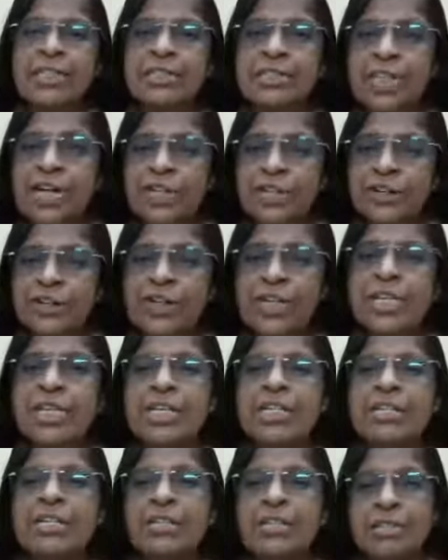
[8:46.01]
that
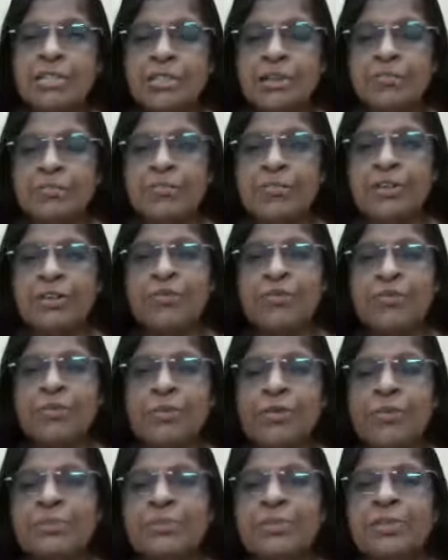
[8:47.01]
trees suffer
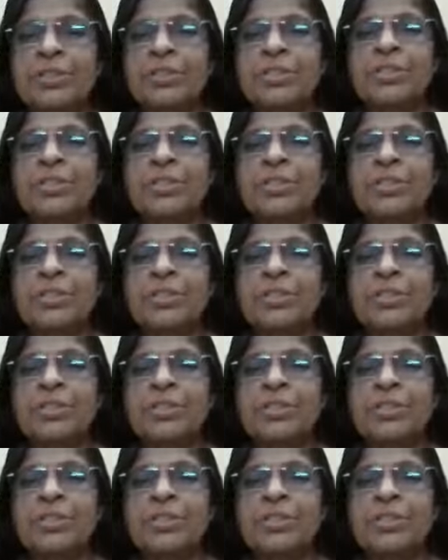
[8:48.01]
from.